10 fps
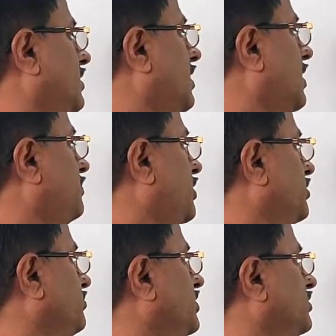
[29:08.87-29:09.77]
upon
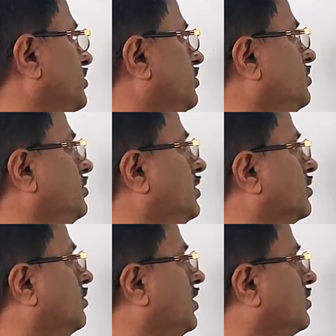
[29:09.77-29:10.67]
BQ
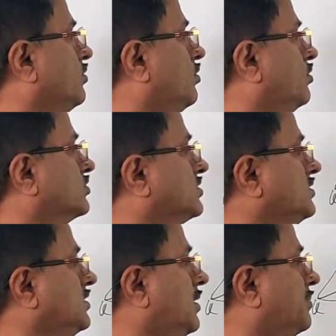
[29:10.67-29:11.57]
equal to OC
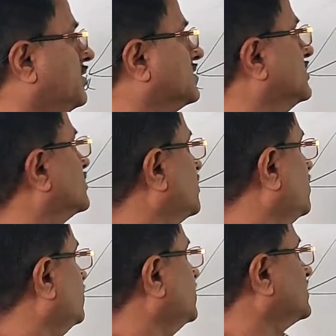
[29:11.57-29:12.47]
upon C. So
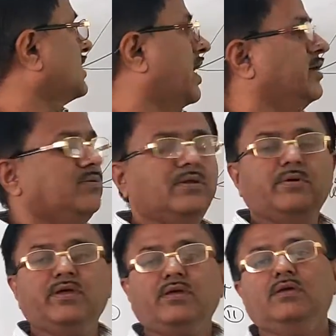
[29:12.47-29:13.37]
this side will
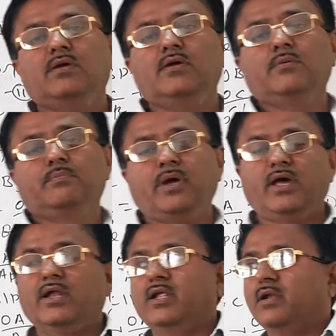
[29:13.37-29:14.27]
be
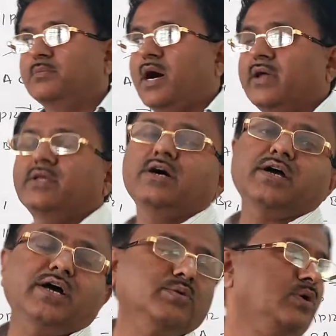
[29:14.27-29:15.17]
parallel. By the
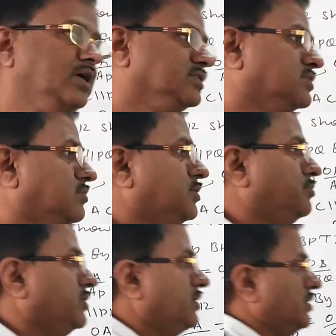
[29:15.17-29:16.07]
converse of BPT,